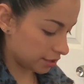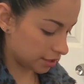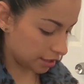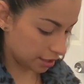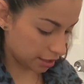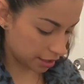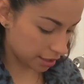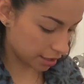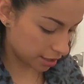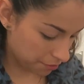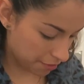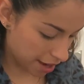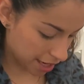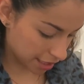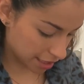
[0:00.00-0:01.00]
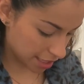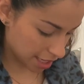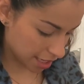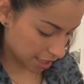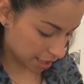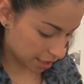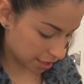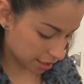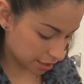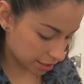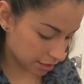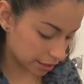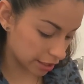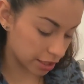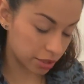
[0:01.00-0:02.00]
the magnetic
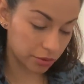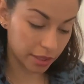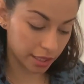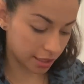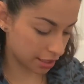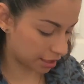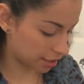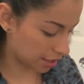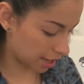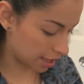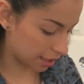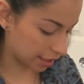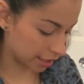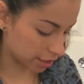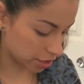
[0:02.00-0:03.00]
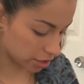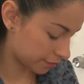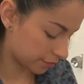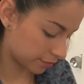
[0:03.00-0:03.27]
liquid eyeliner.